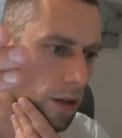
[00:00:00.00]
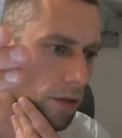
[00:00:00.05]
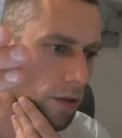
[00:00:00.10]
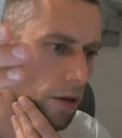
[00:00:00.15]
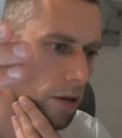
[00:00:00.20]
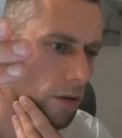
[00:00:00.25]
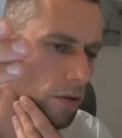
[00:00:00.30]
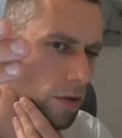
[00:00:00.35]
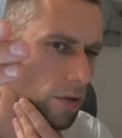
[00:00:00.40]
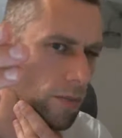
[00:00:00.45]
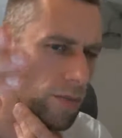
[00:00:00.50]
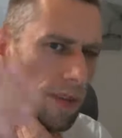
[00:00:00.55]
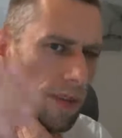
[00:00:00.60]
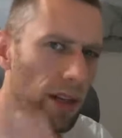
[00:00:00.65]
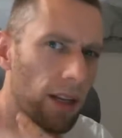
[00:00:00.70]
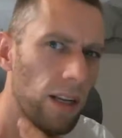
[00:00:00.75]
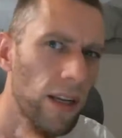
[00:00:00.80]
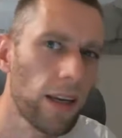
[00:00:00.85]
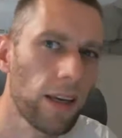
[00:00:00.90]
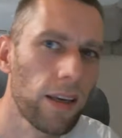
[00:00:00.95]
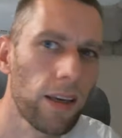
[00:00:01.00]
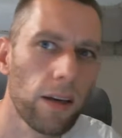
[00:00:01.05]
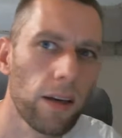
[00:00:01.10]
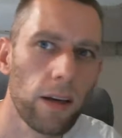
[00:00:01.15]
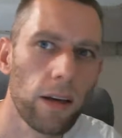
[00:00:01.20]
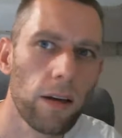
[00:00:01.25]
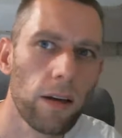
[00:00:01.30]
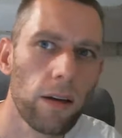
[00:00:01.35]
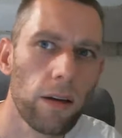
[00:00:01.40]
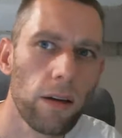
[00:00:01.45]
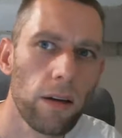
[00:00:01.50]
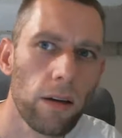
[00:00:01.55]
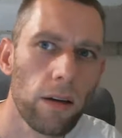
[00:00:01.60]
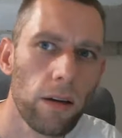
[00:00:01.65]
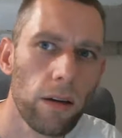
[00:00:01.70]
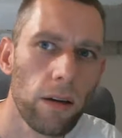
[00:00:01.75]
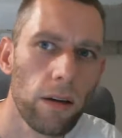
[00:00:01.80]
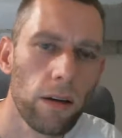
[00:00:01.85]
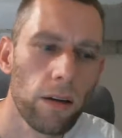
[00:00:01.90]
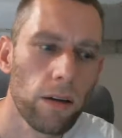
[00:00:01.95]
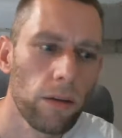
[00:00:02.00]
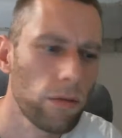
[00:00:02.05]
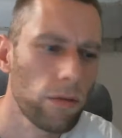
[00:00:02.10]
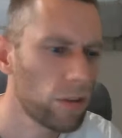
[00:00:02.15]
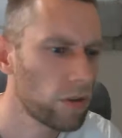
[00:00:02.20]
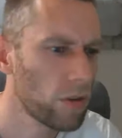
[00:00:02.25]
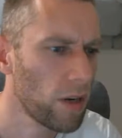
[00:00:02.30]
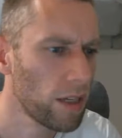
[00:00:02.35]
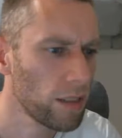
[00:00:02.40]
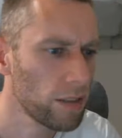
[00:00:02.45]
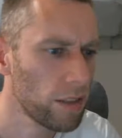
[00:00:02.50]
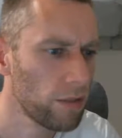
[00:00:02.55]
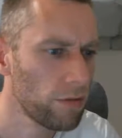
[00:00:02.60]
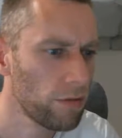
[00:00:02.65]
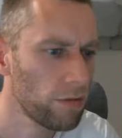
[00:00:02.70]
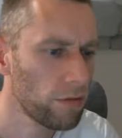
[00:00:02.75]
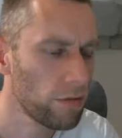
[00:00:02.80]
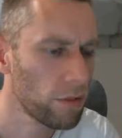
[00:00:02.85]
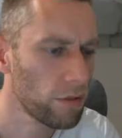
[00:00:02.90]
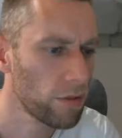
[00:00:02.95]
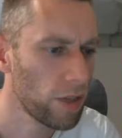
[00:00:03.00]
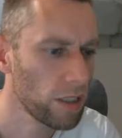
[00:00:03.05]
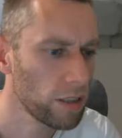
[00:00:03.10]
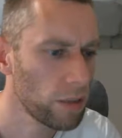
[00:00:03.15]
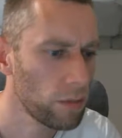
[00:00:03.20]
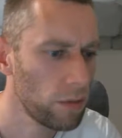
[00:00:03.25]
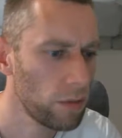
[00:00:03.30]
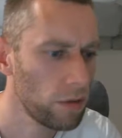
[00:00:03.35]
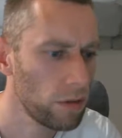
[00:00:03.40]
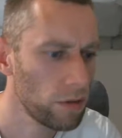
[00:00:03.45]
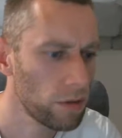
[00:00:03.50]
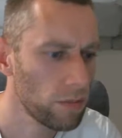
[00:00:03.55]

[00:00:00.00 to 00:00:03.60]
their own, something like retractable,